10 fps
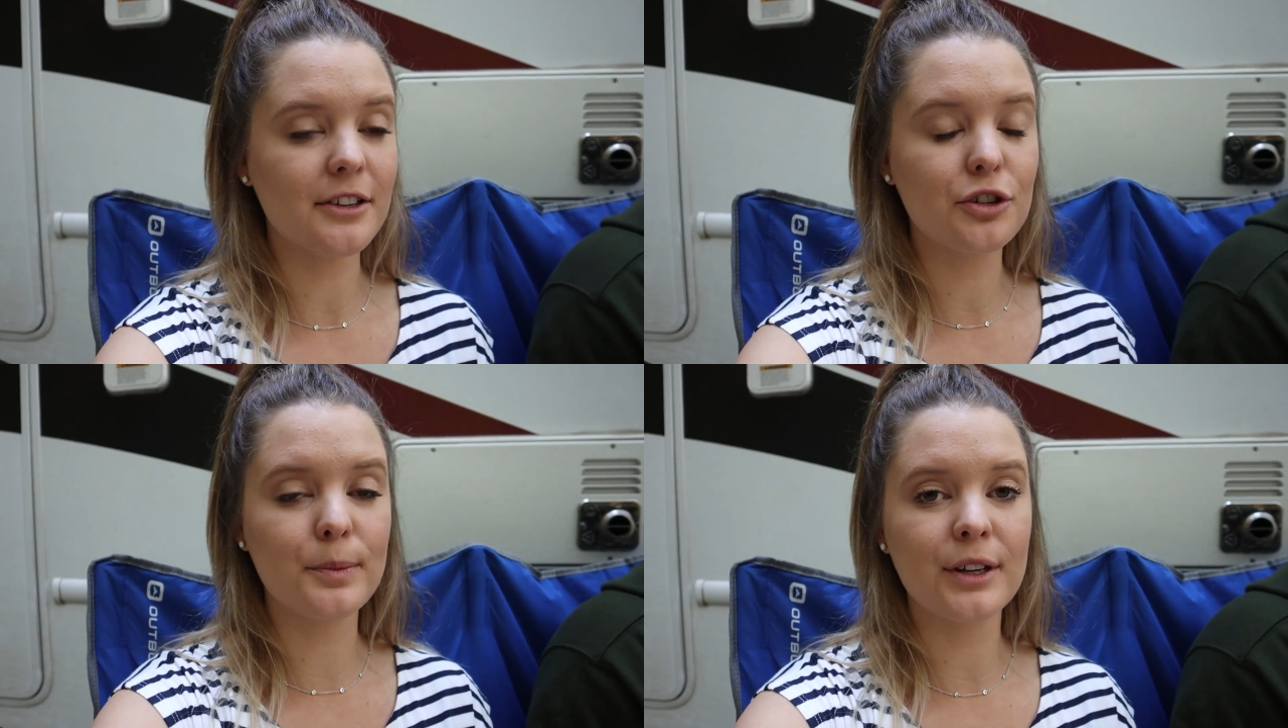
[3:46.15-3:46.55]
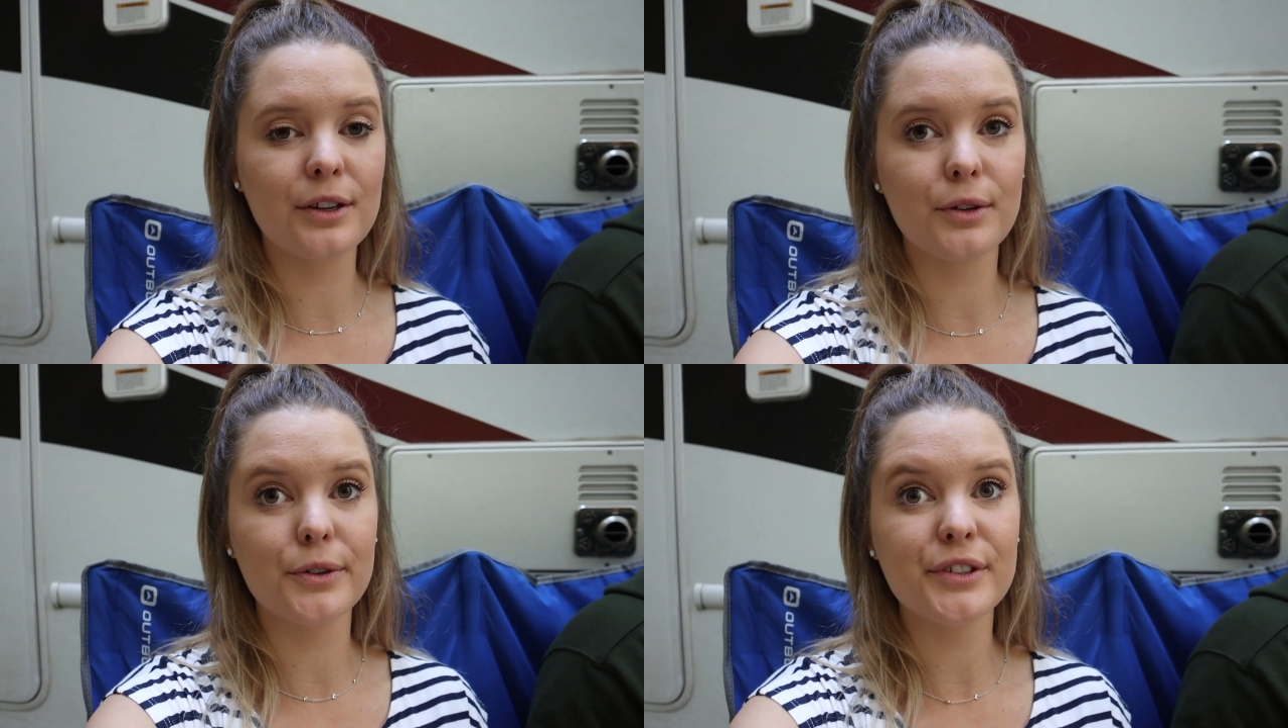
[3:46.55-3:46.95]
It told me to
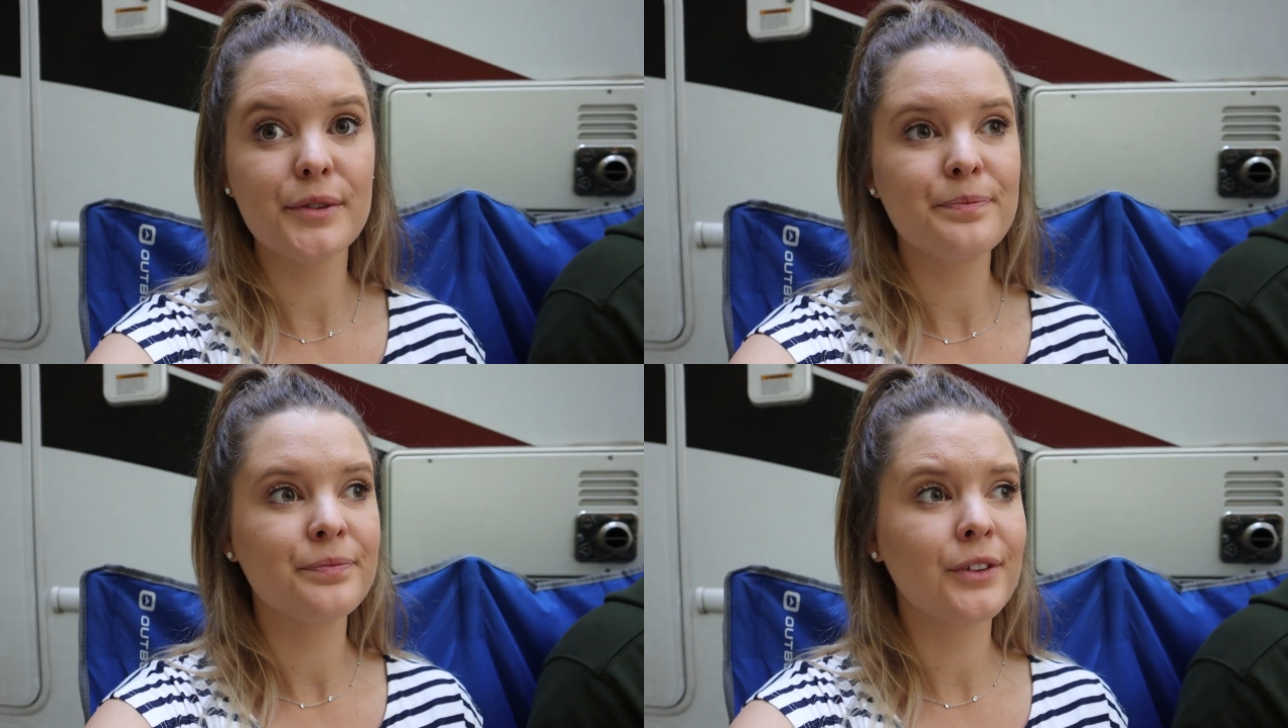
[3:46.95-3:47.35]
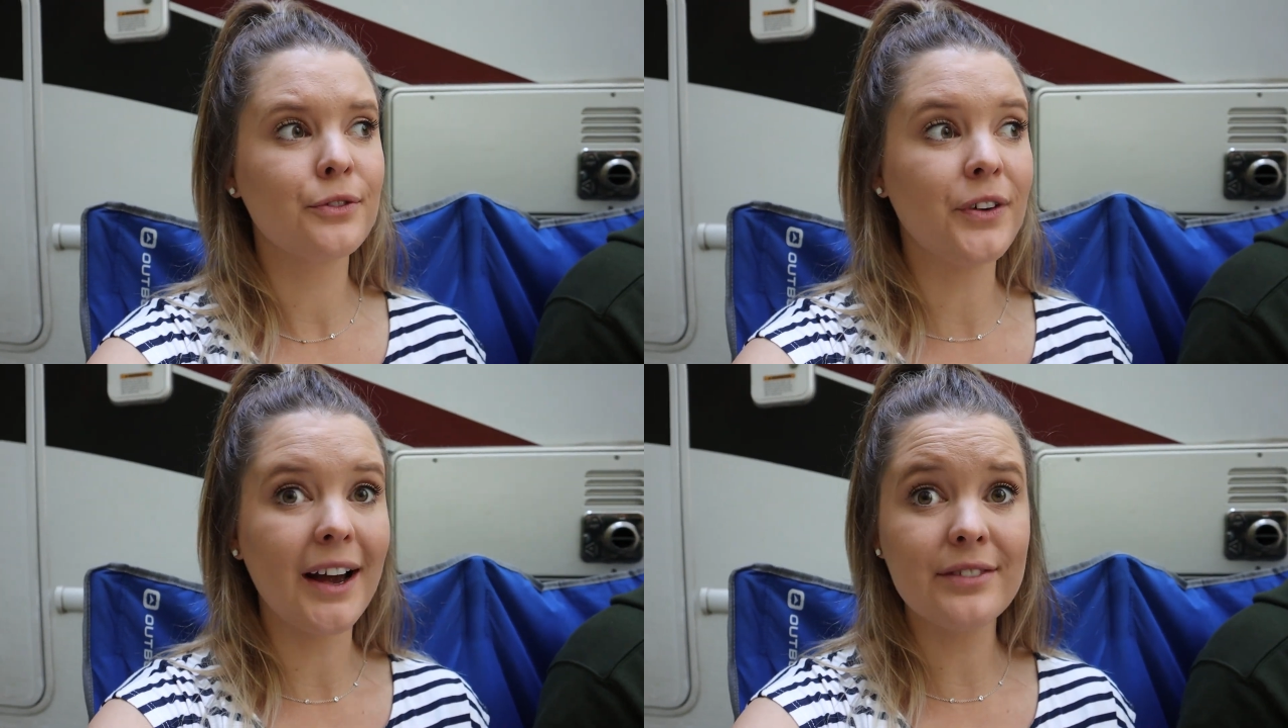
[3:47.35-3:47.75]
use
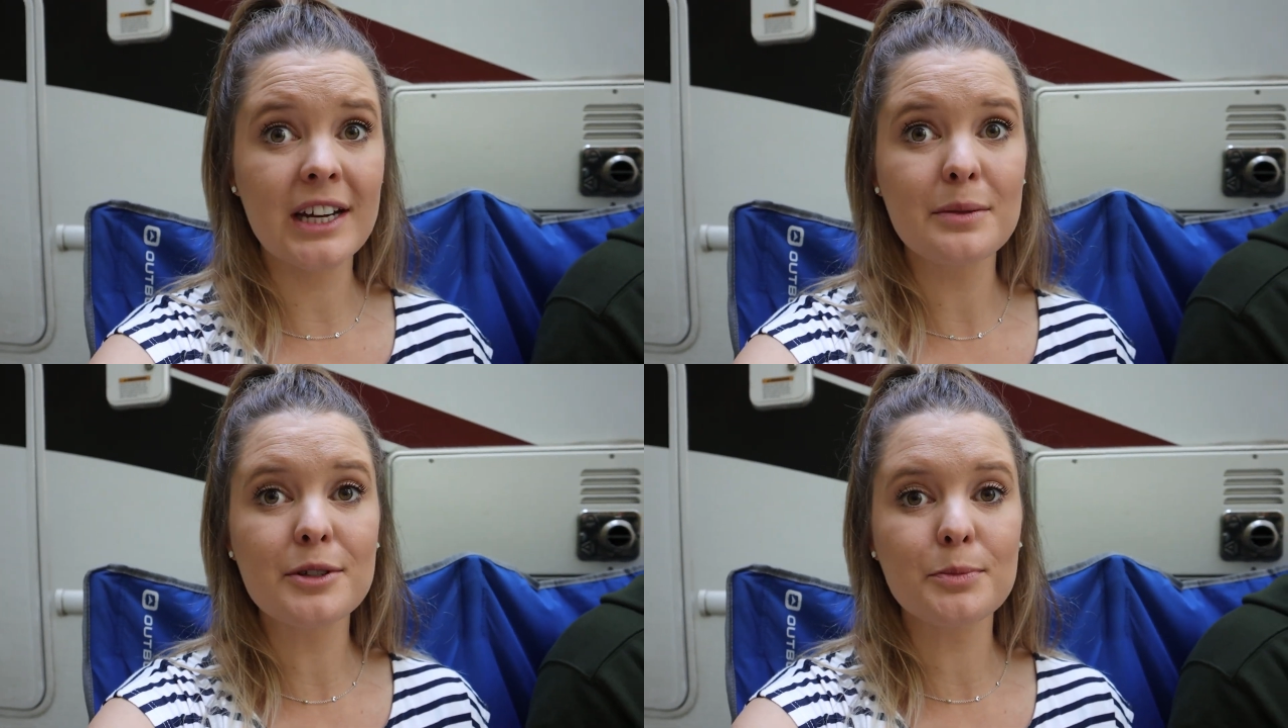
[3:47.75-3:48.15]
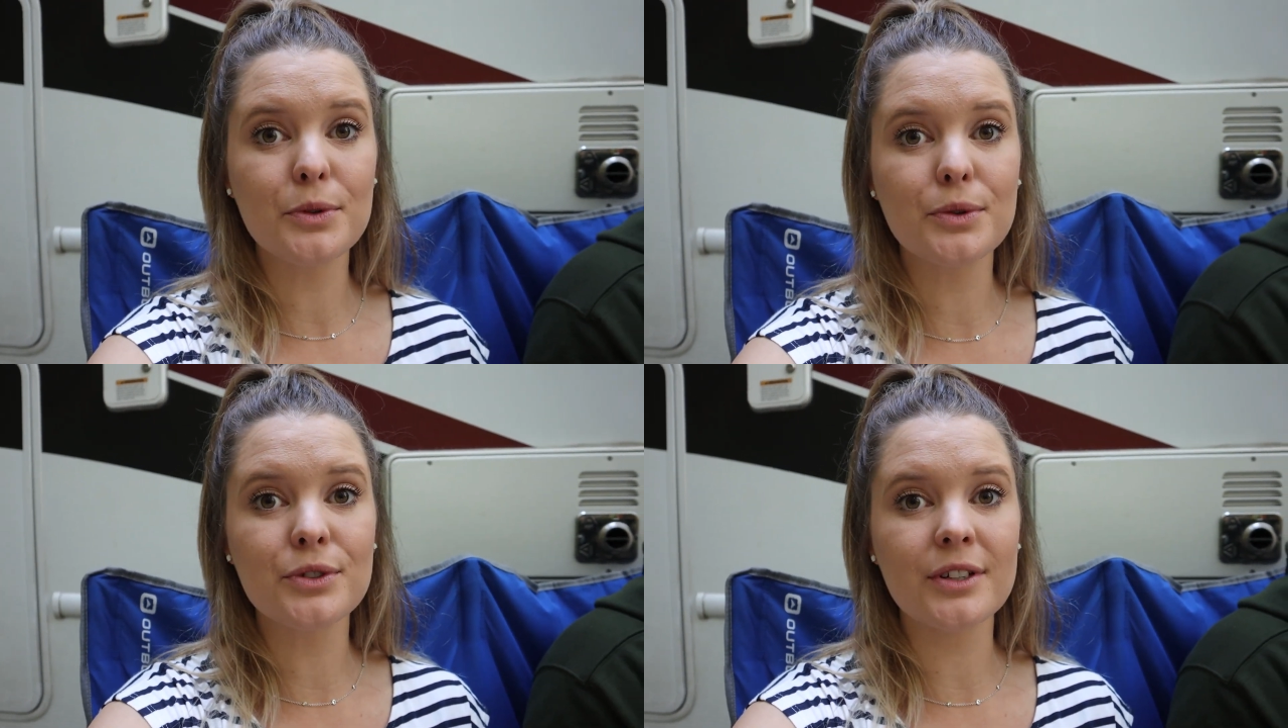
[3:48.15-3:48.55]
5
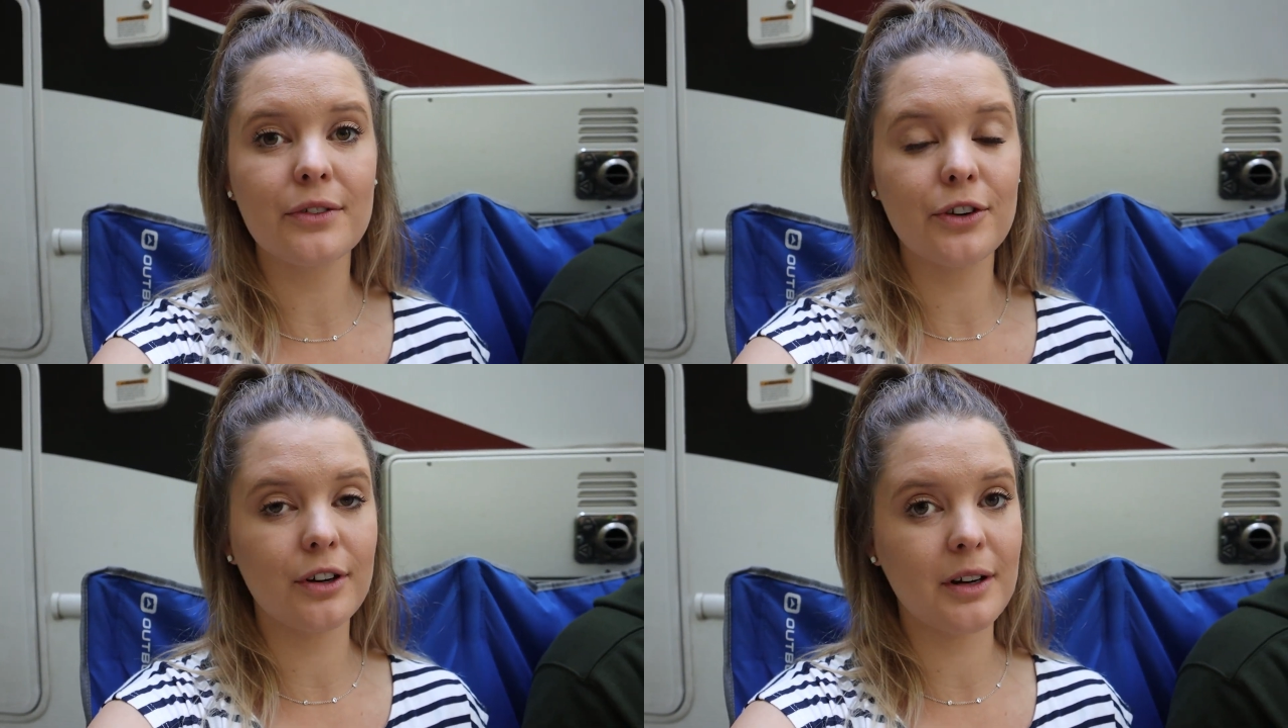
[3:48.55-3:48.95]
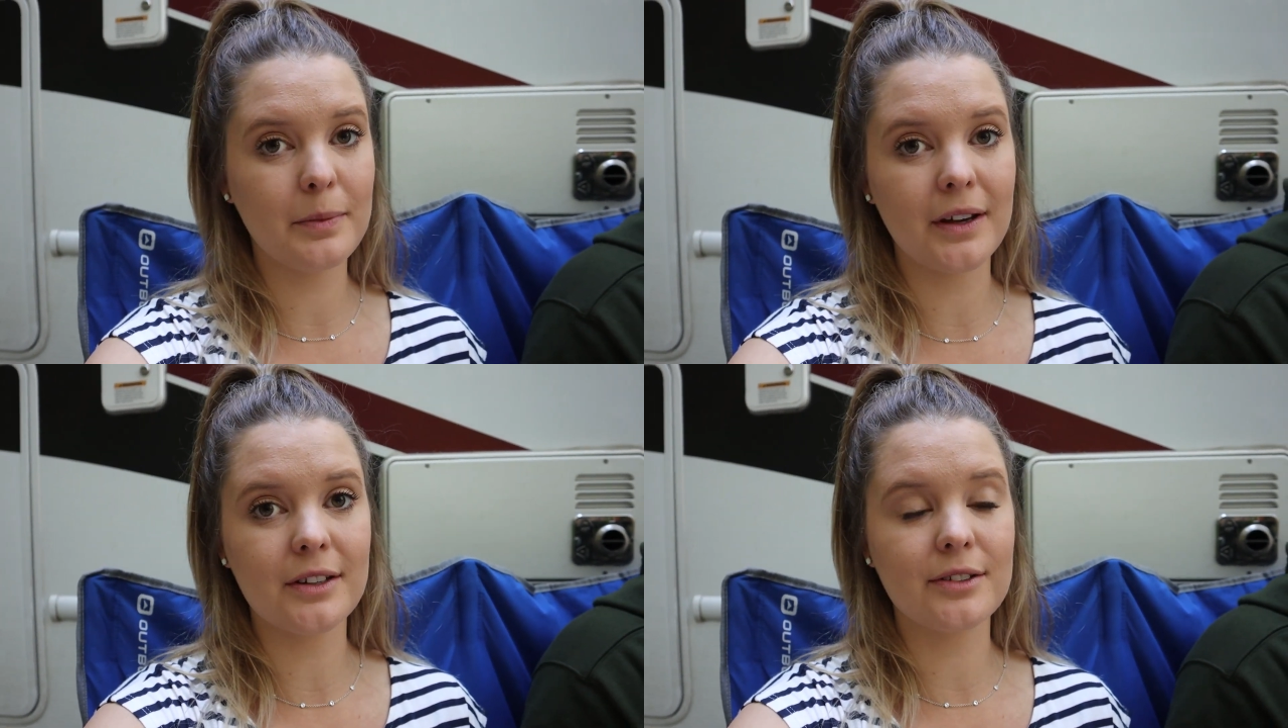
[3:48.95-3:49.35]
tablespoons of curry
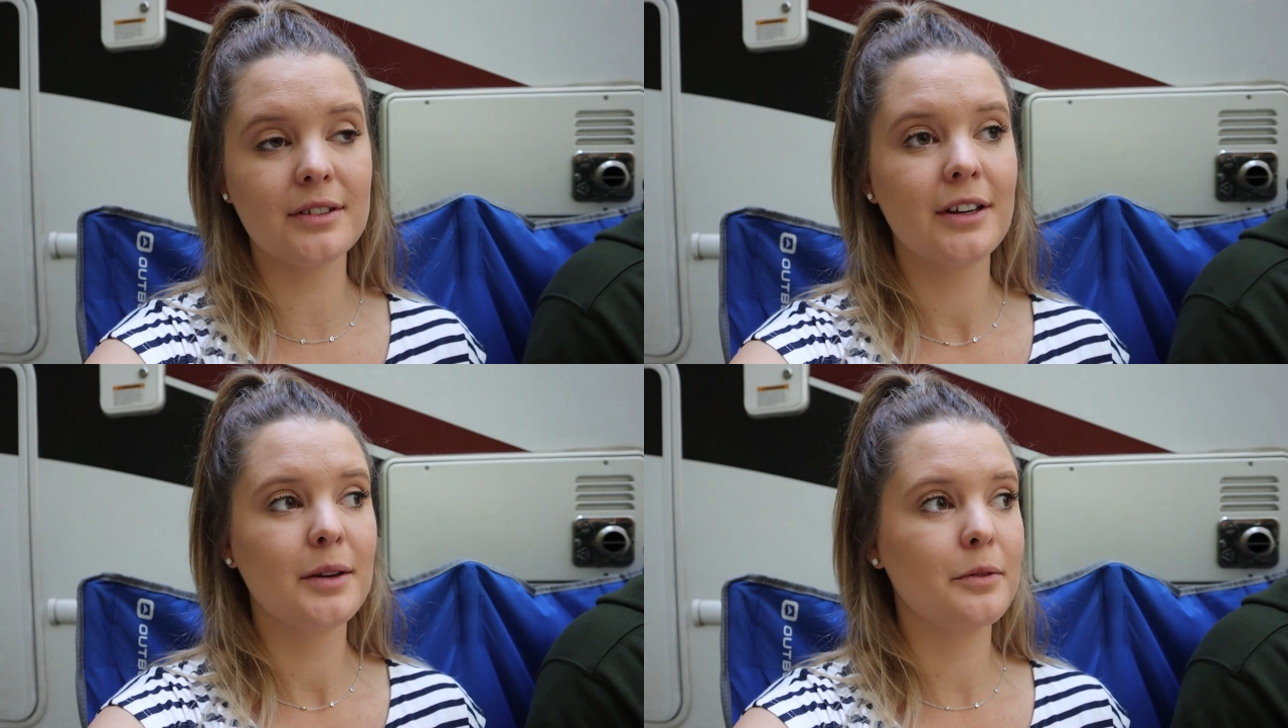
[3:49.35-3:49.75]
paste